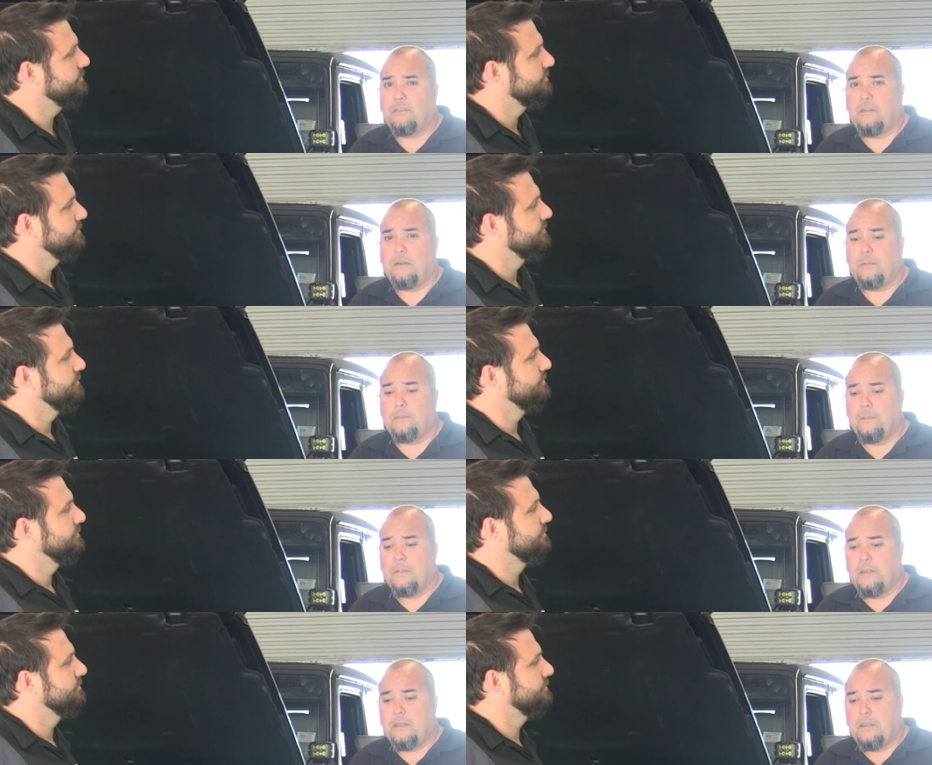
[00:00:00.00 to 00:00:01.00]
Speaker 1: So
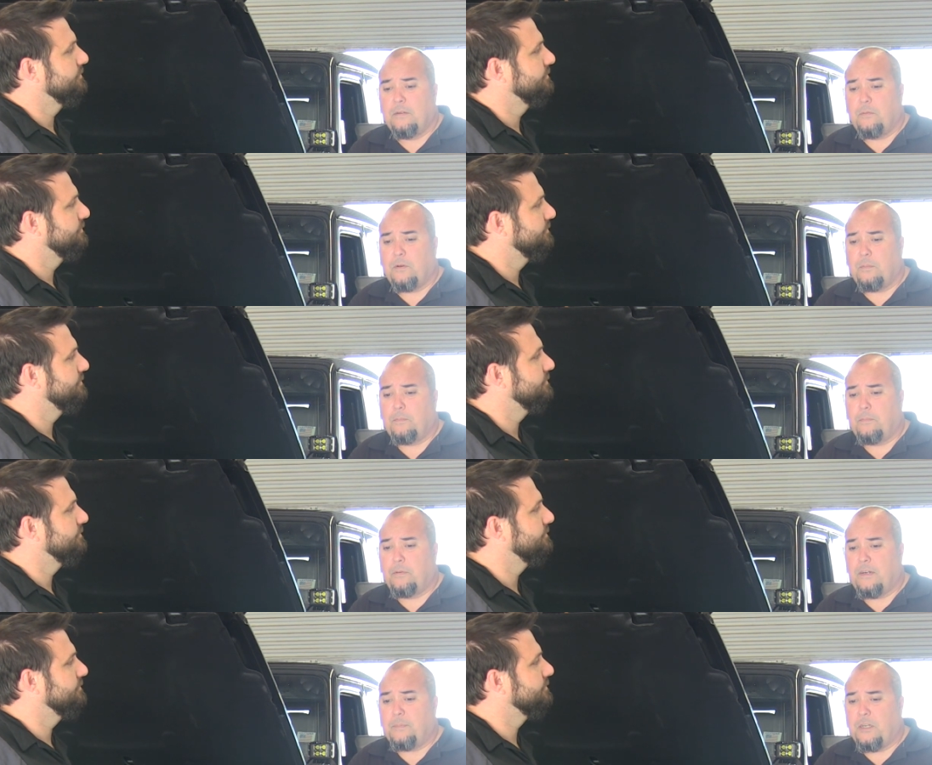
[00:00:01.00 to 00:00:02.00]
we're
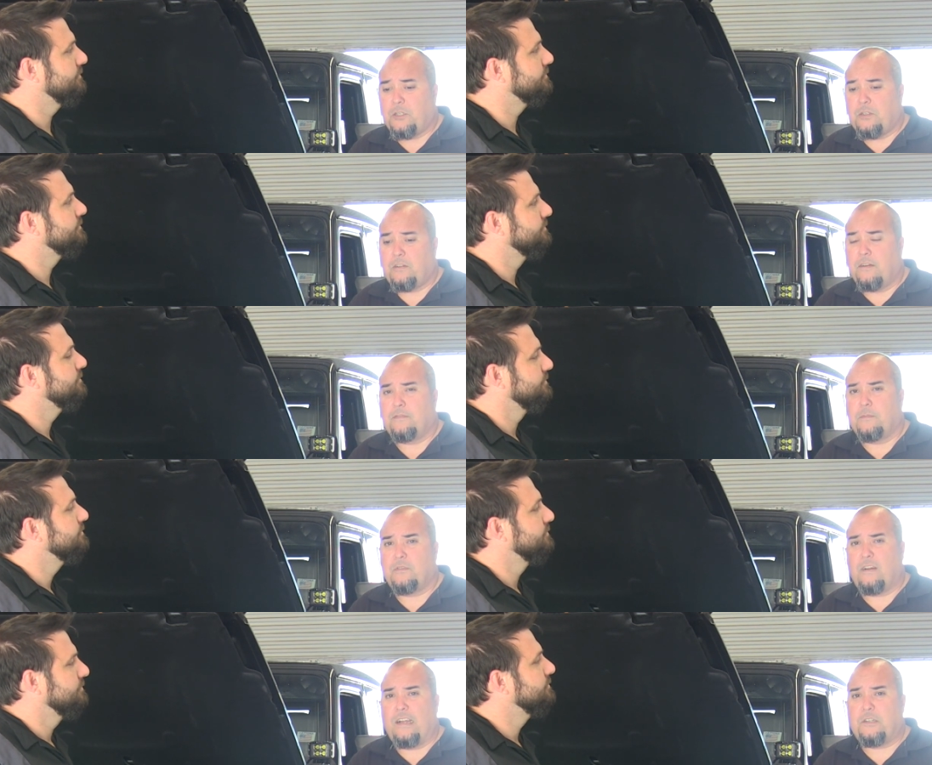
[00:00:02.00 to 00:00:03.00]
pretty much starting from
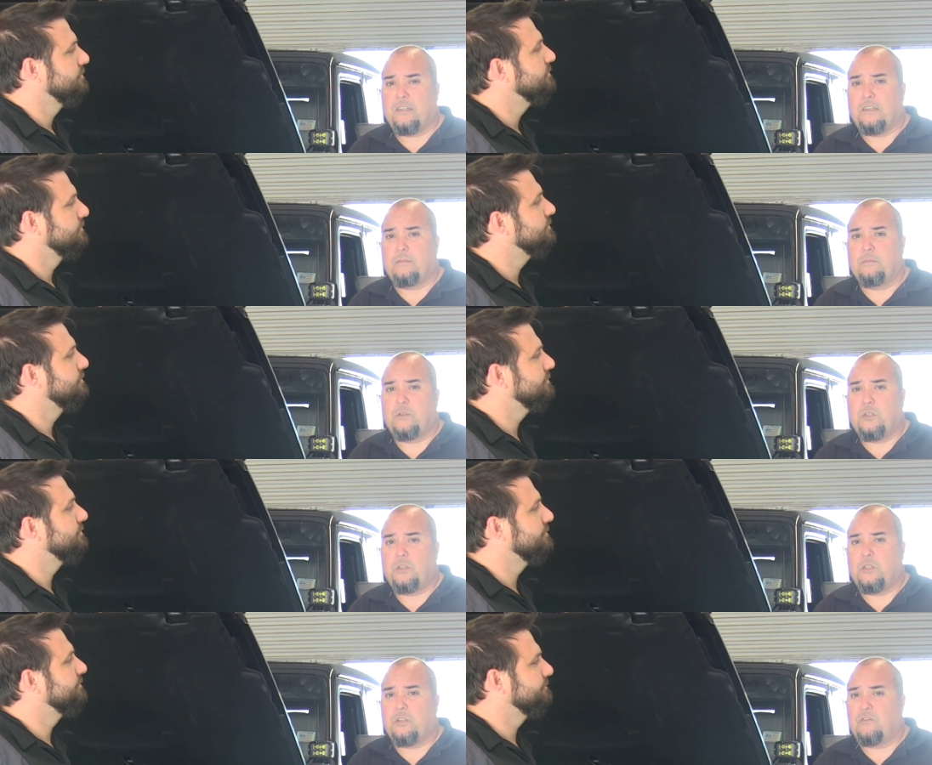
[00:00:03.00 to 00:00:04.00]
scratch here,
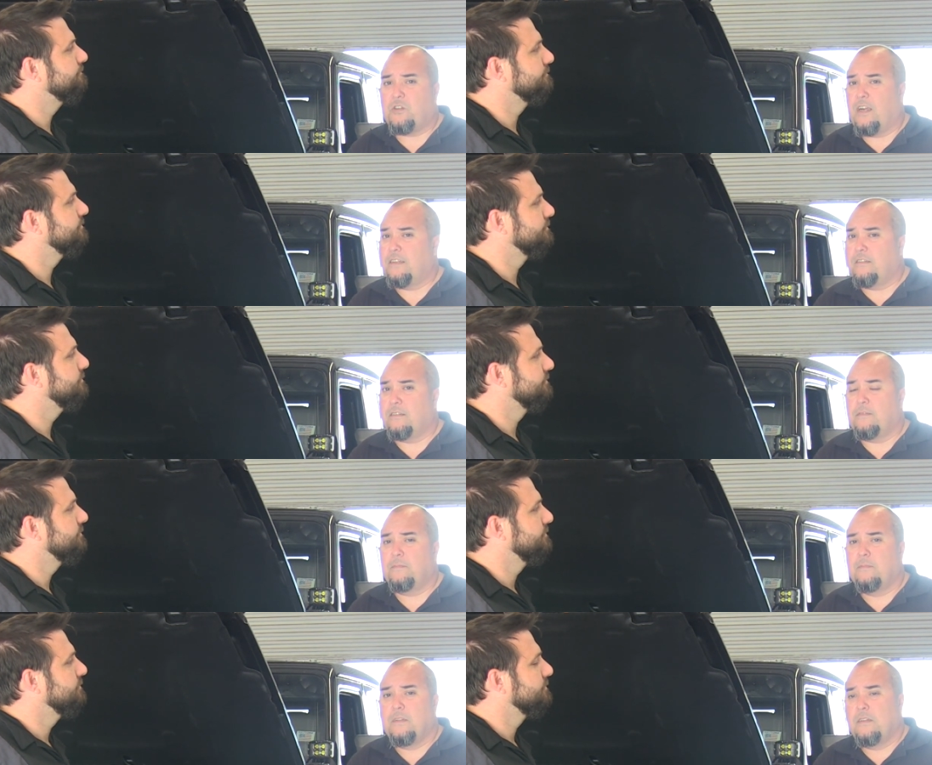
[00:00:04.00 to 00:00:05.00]
just trying to
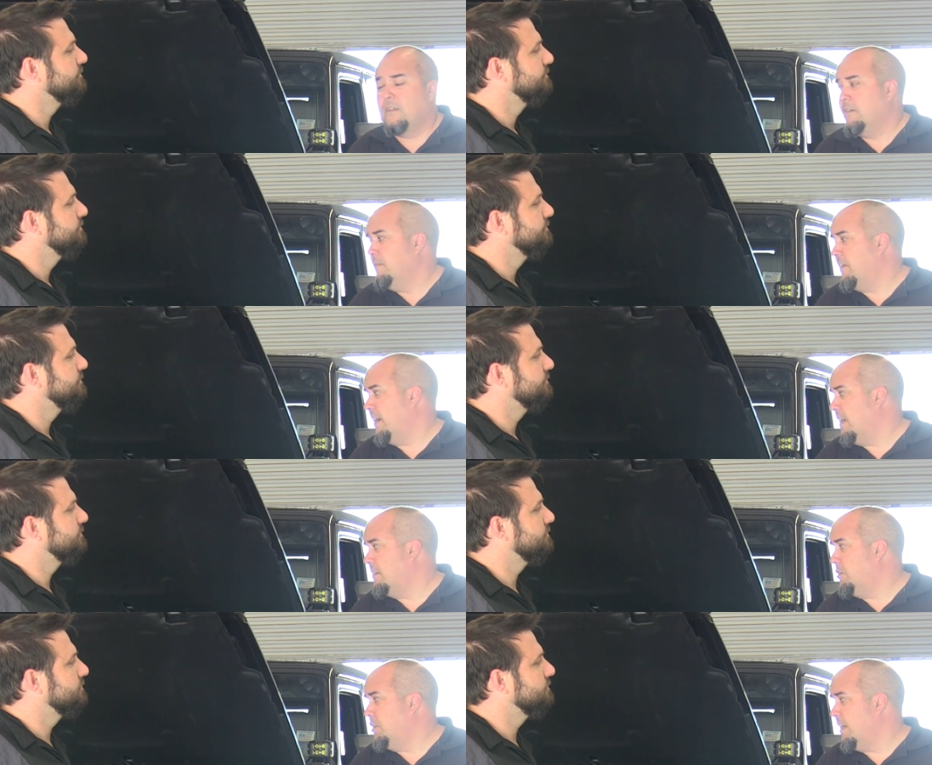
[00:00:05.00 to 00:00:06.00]
figure out
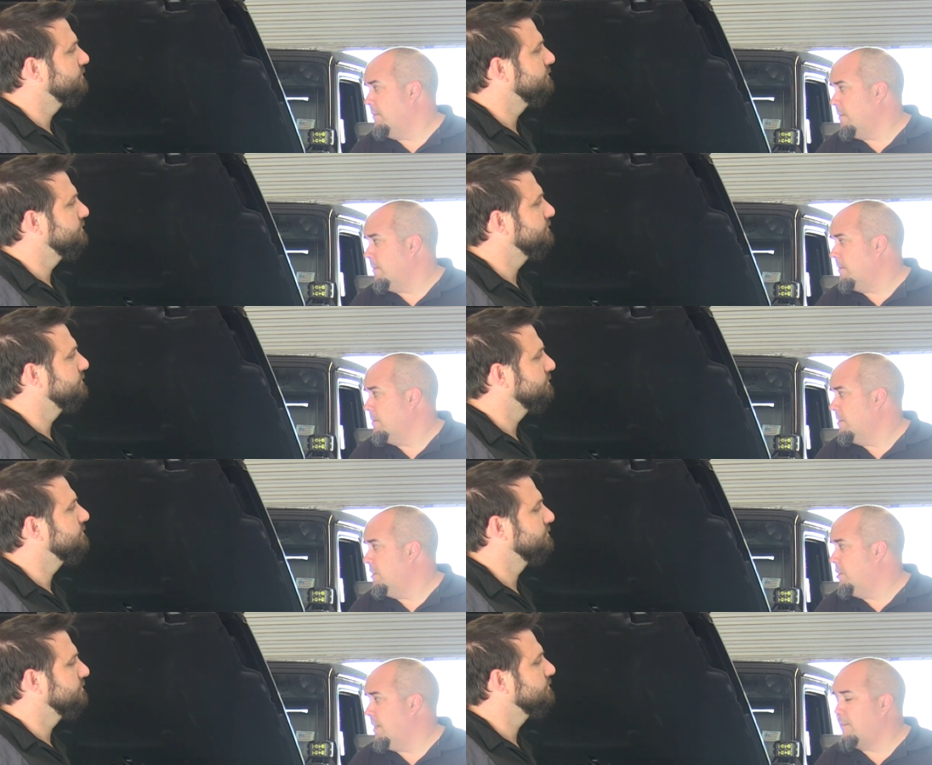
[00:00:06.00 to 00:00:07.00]
the general the
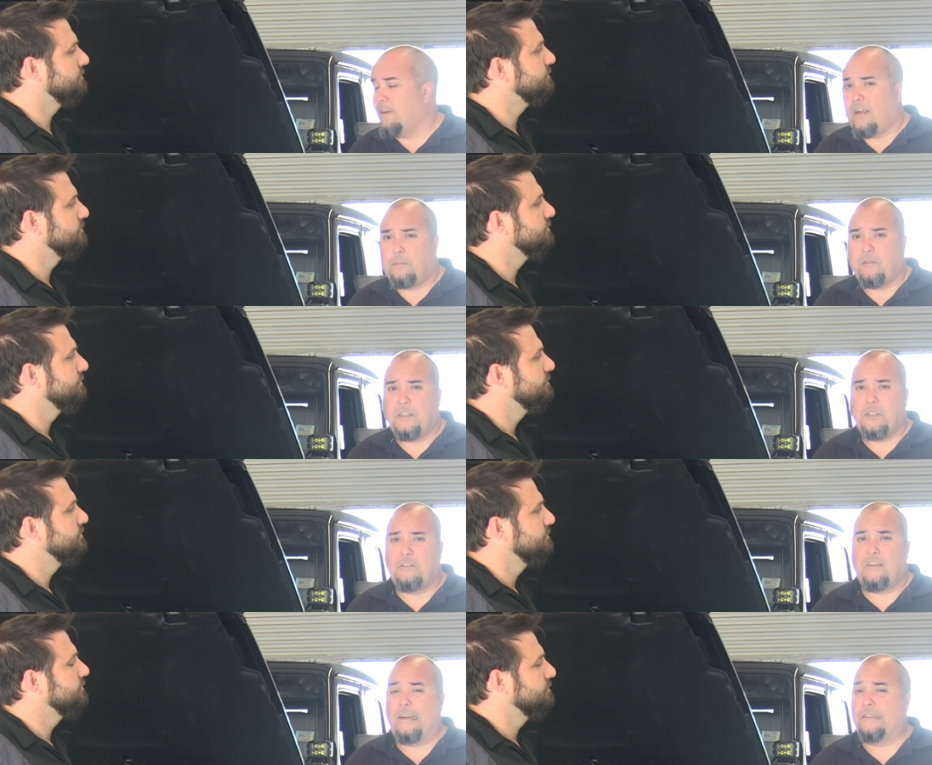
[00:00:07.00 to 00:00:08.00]
general operation
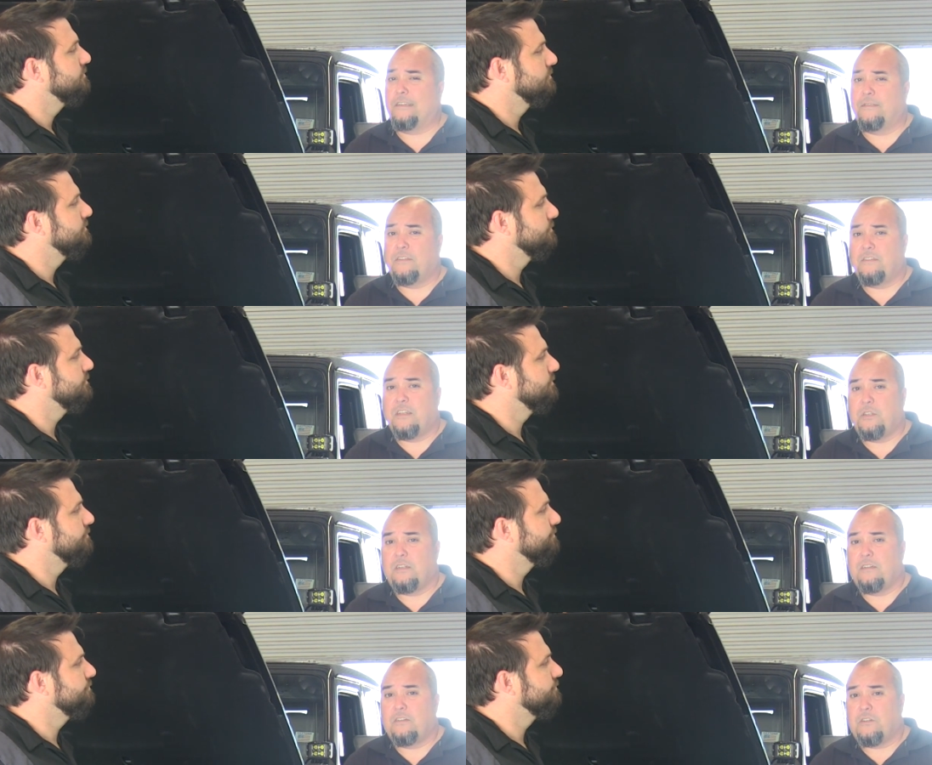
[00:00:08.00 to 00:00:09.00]
strategy of this engine
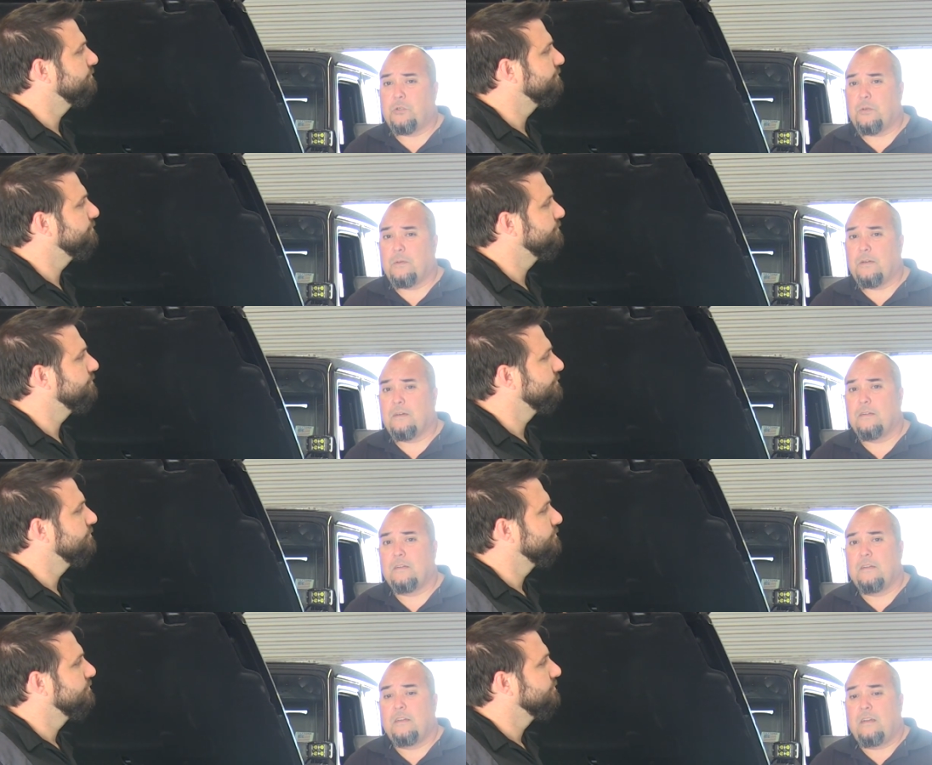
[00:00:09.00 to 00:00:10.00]
and this controller.
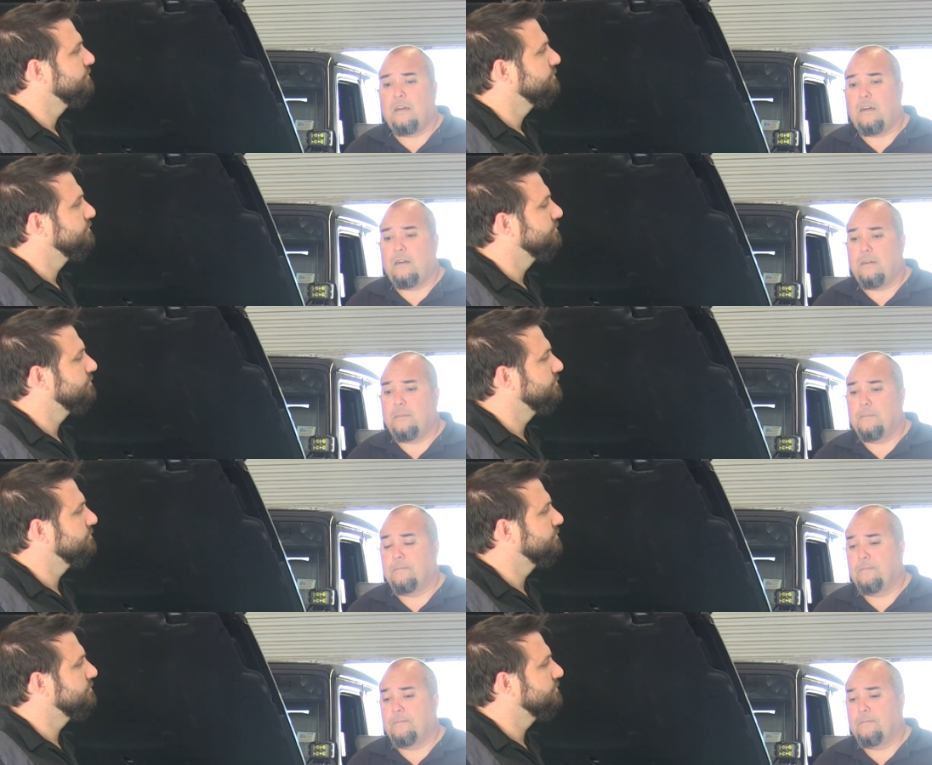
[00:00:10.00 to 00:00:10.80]
Um,